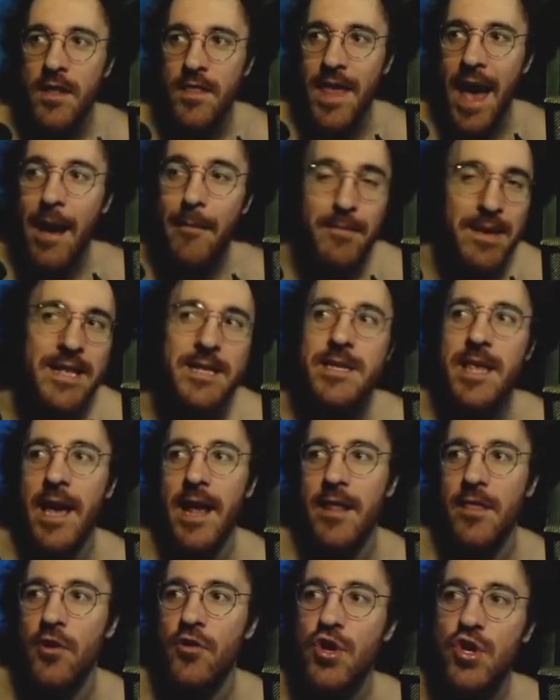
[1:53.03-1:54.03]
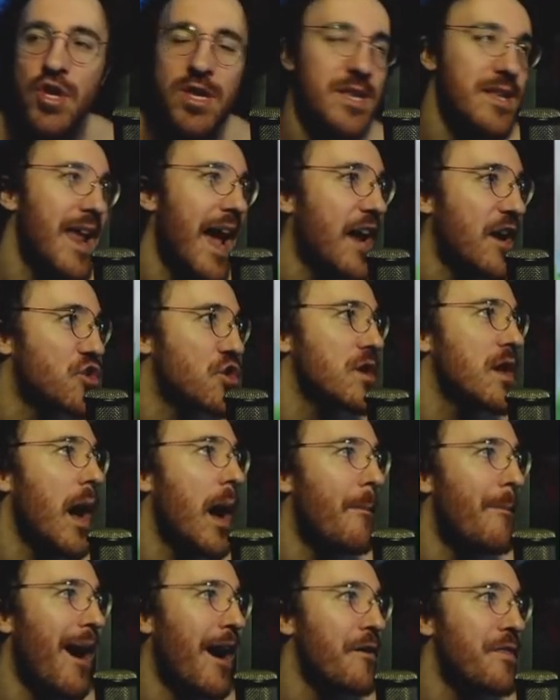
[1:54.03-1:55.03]
that means that there is just naturally
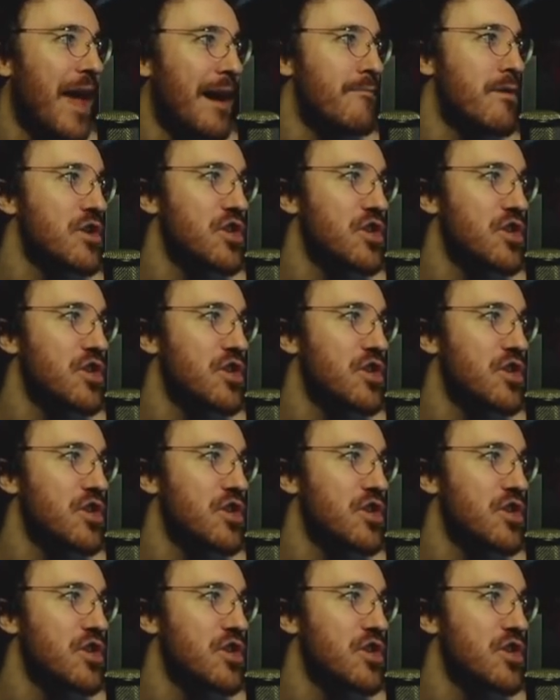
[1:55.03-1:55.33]
about that